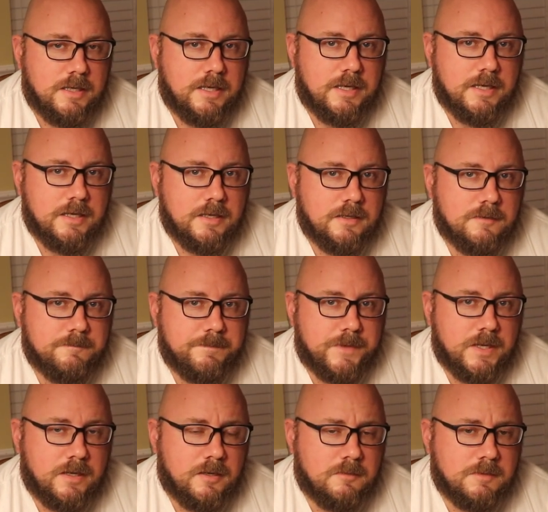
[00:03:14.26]
and
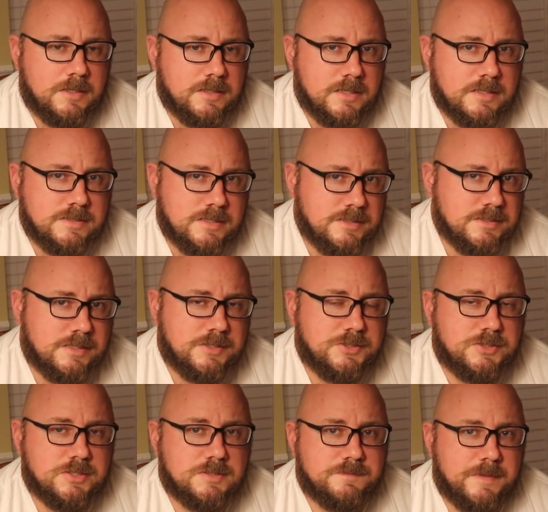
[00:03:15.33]
it's easy
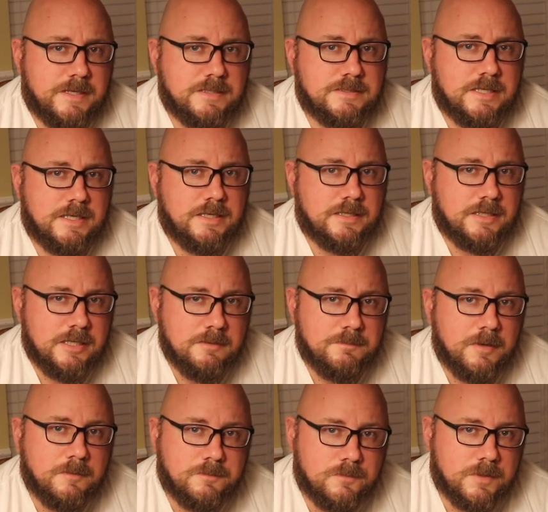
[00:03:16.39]
to just maintain and
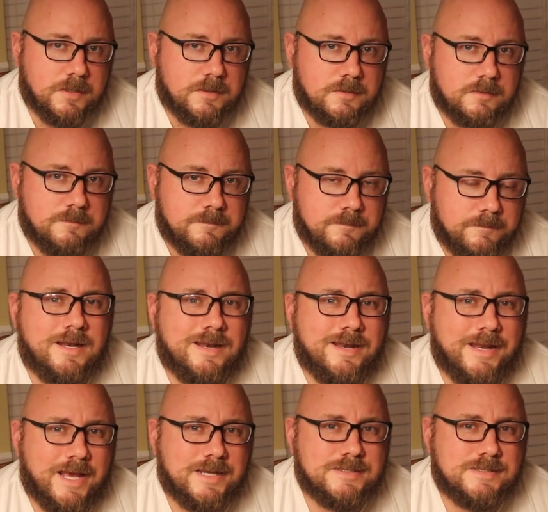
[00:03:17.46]
keep up
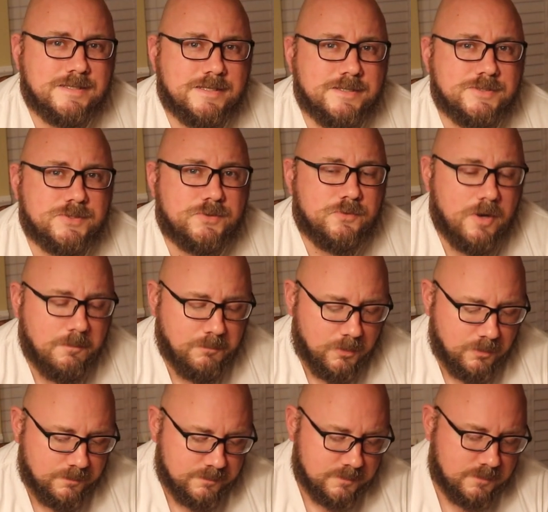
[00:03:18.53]
with. Next is
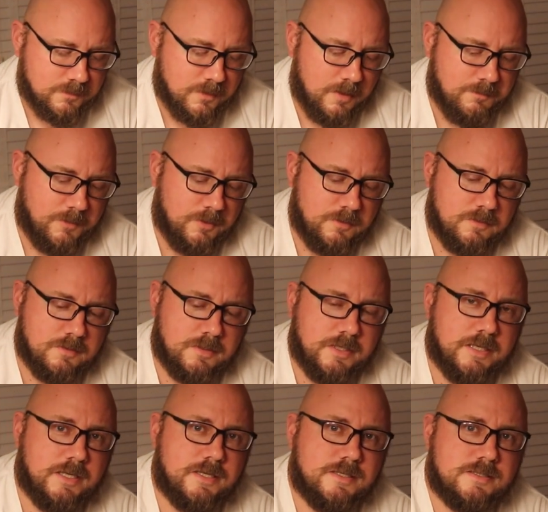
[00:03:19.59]
crumble. Crumble
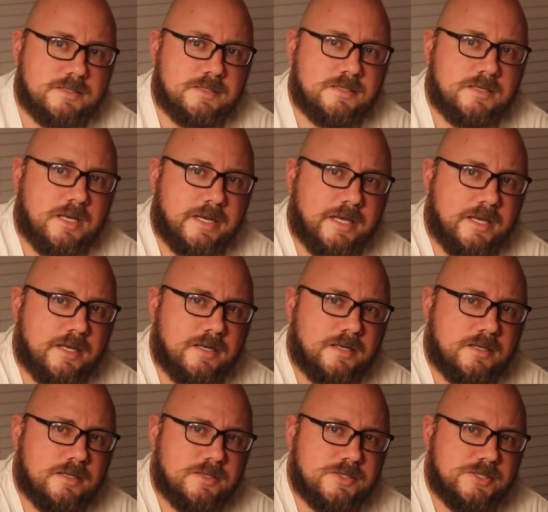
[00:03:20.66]
is,
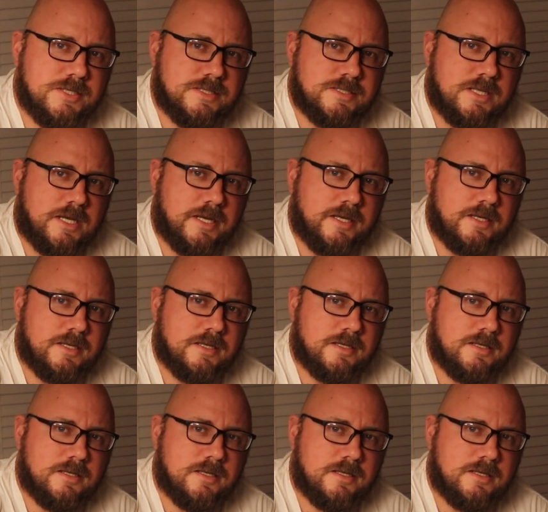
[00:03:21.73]
again, just like